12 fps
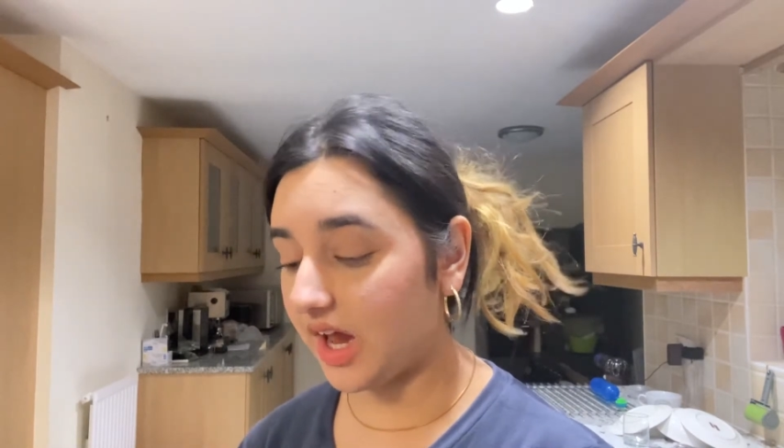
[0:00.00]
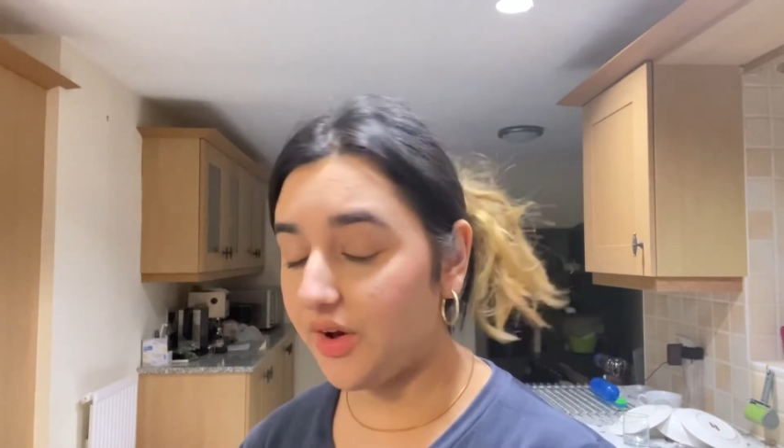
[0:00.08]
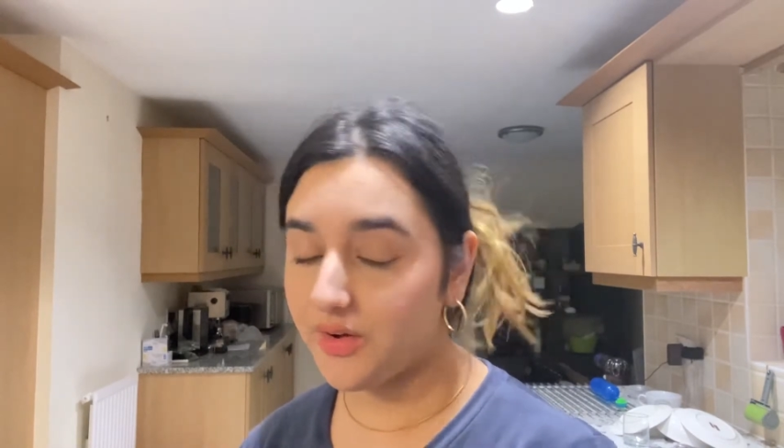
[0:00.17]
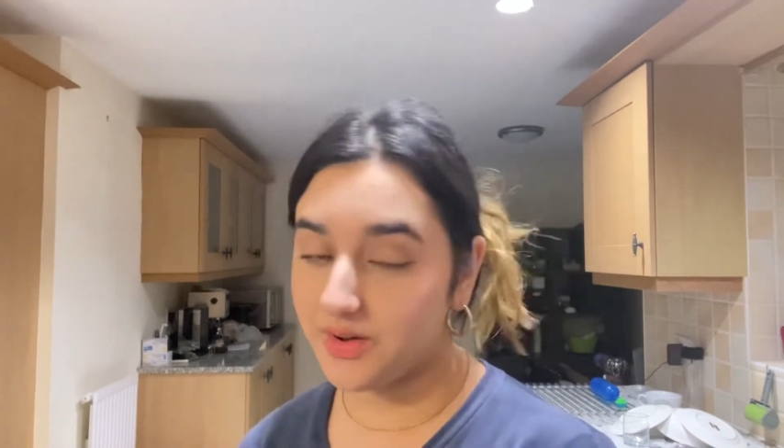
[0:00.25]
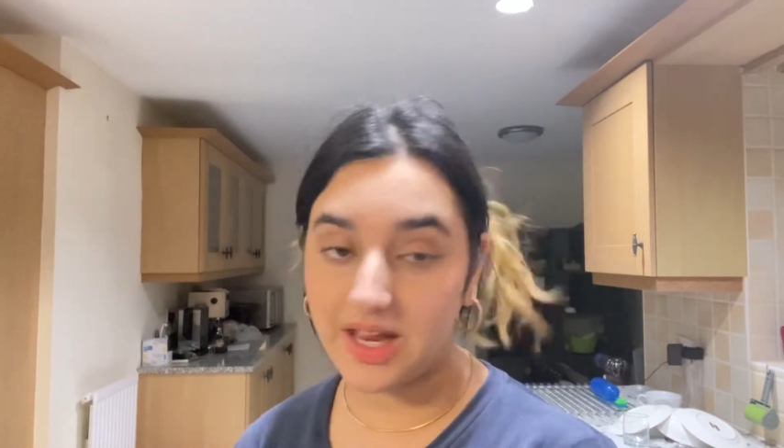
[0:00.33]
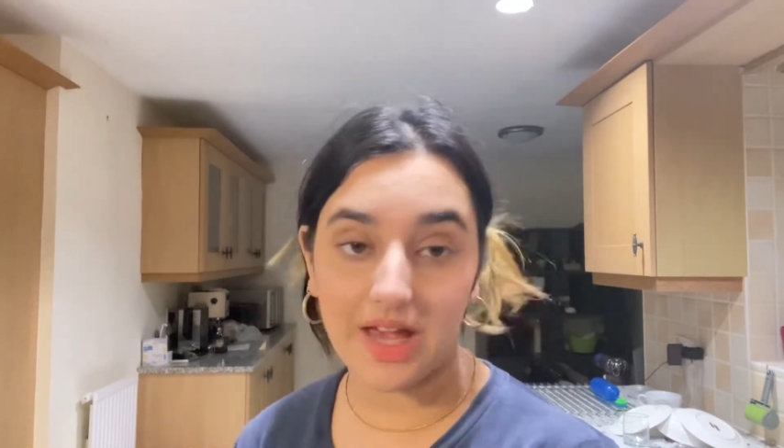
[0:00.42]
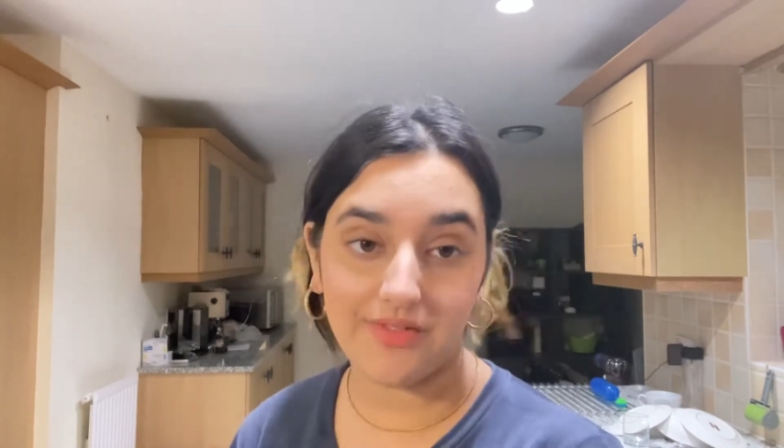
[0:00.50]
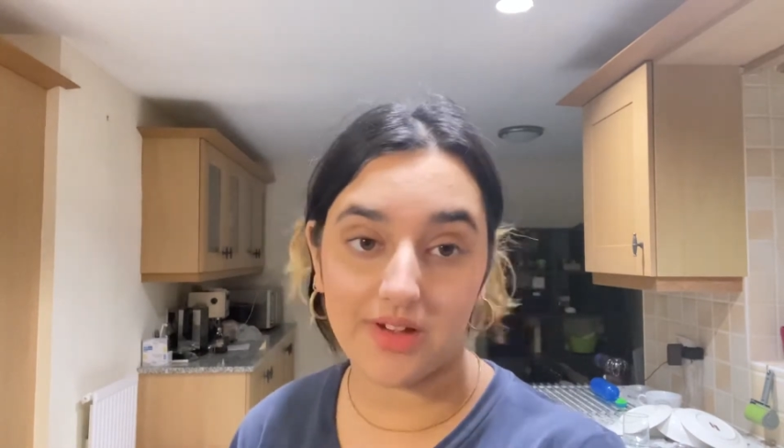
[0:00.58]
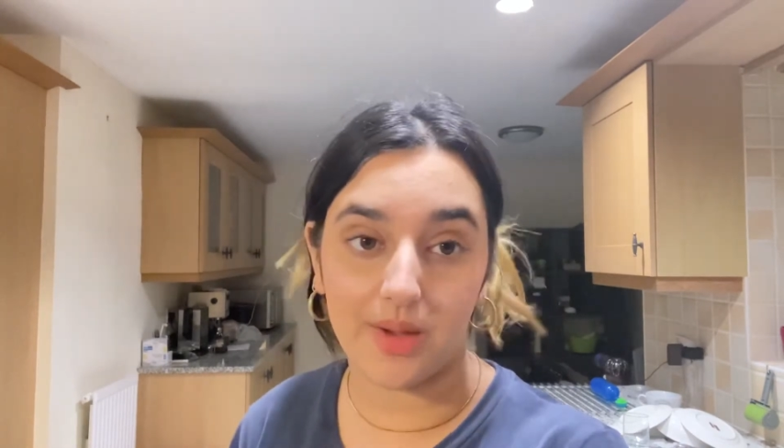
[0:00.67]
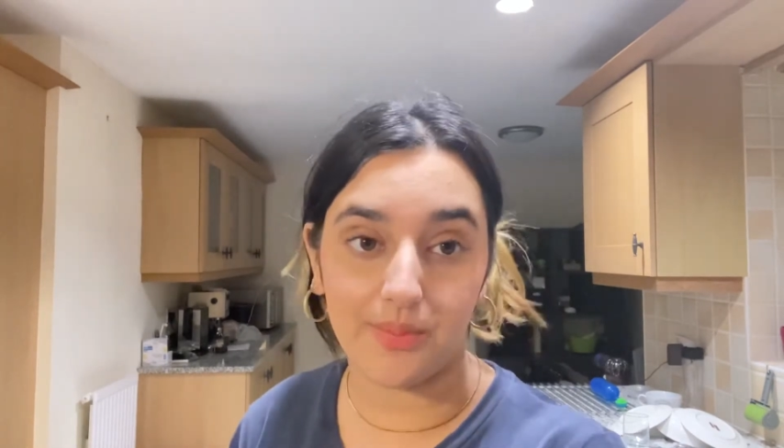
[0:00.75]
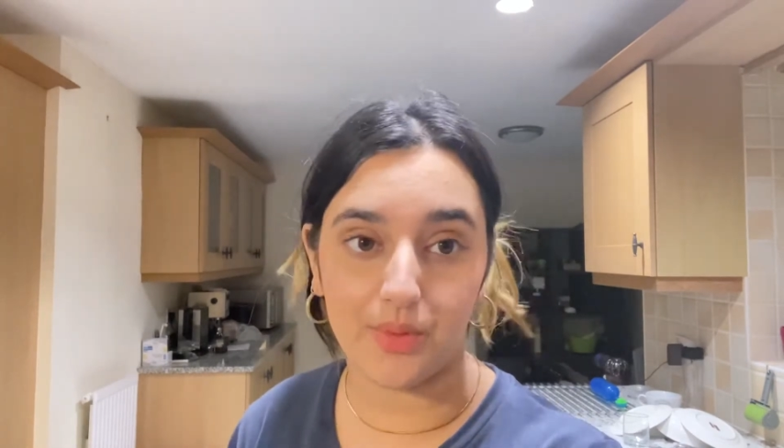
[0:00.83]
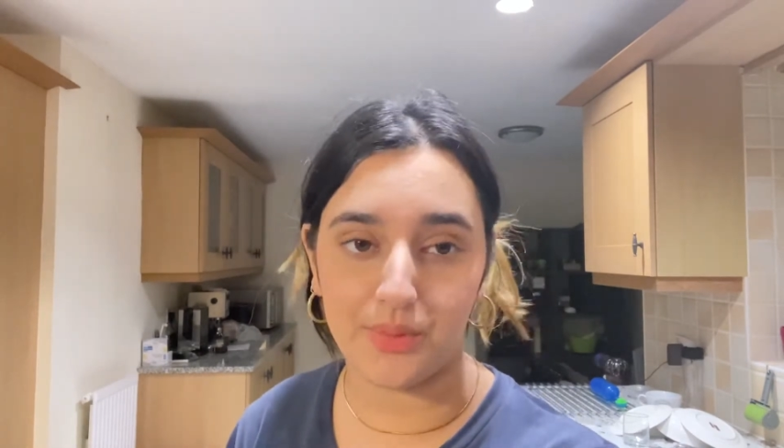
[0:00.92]
I only have a
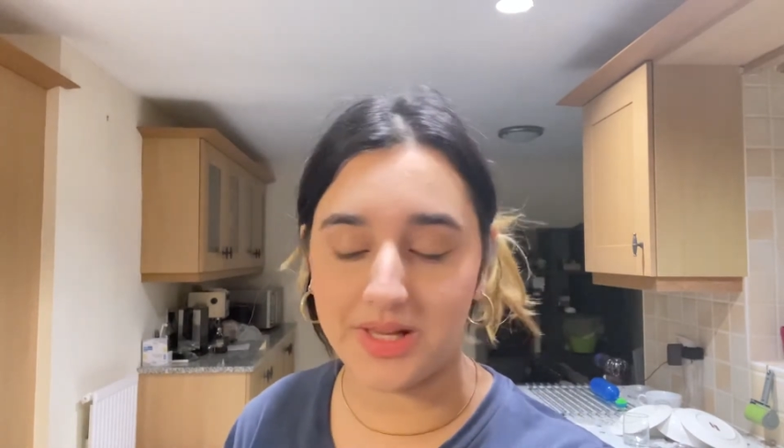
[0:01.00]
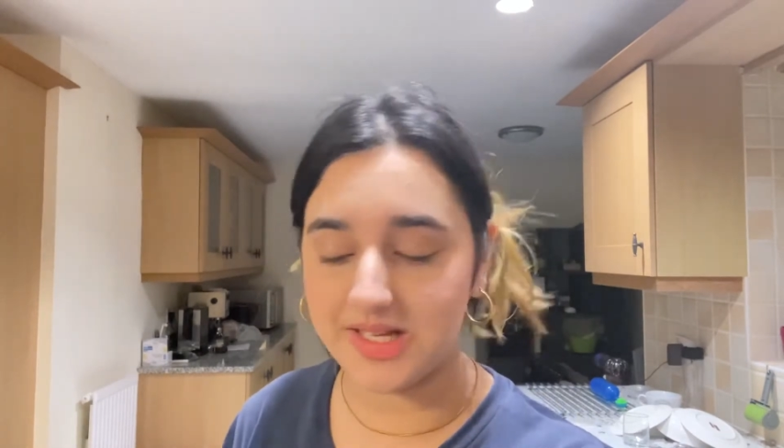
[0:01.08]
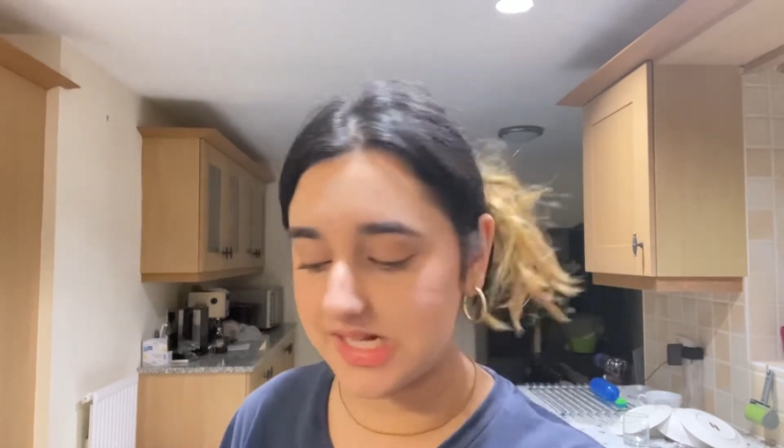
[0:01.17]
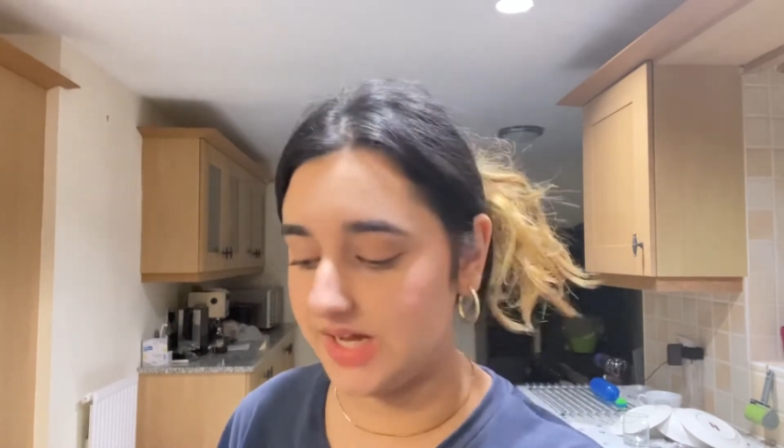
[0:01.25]
couple of weeks